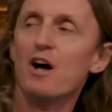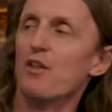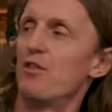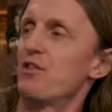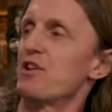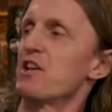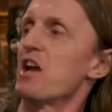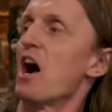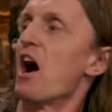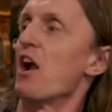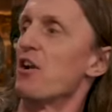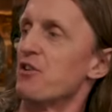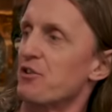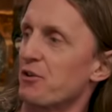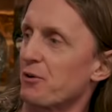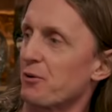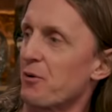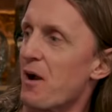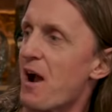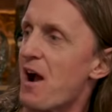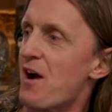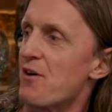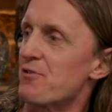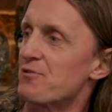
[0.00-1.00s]
the
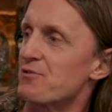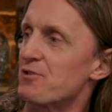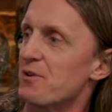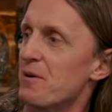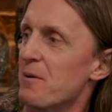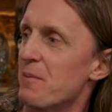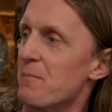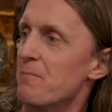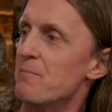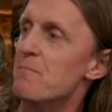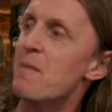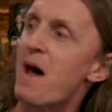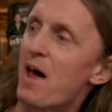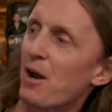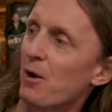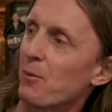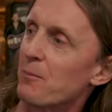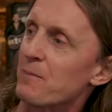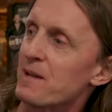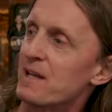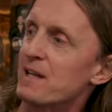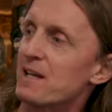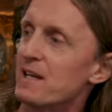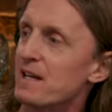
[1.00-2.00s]
underground metal
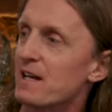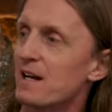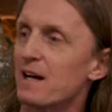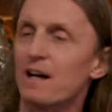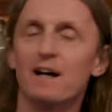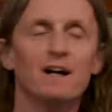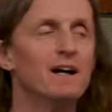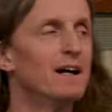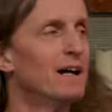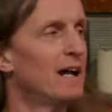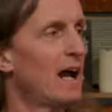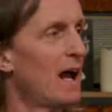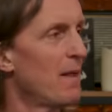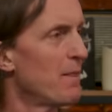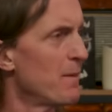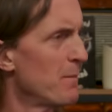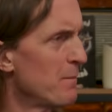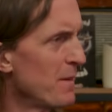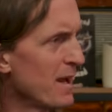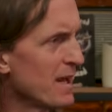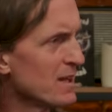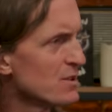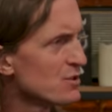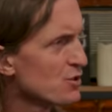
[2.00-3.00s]
media and the
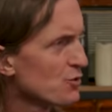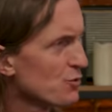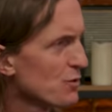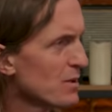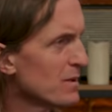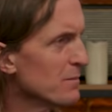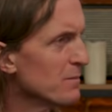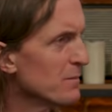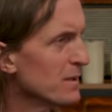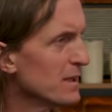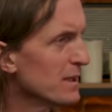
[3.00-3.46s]
mainstream